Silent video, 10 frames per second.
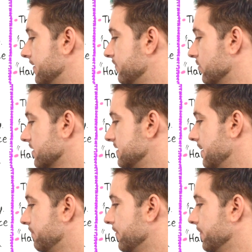For
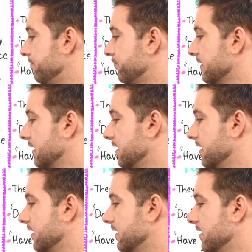example,
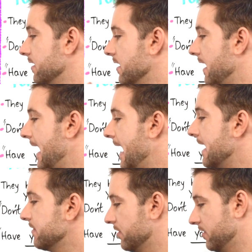
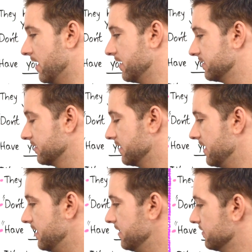had thought,
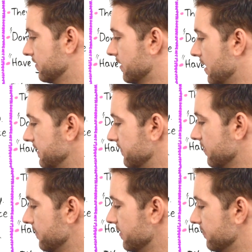okay? Coming
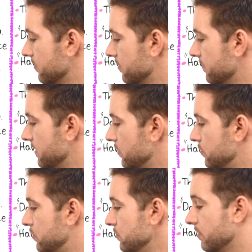from the verb
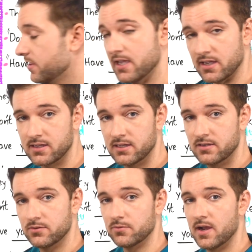to think,
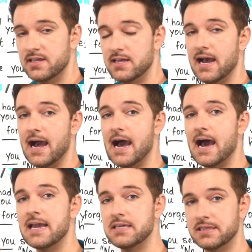right?
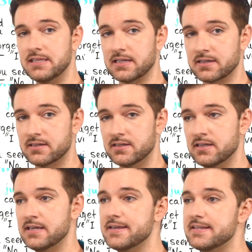I think.
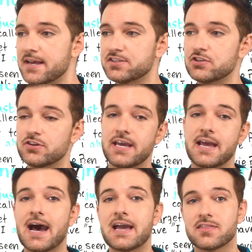
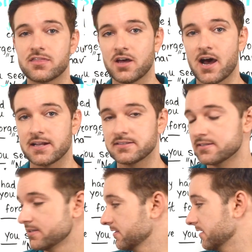Yesterday I
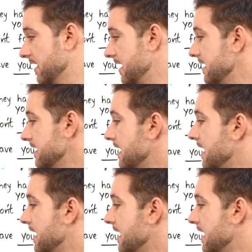thought, okay?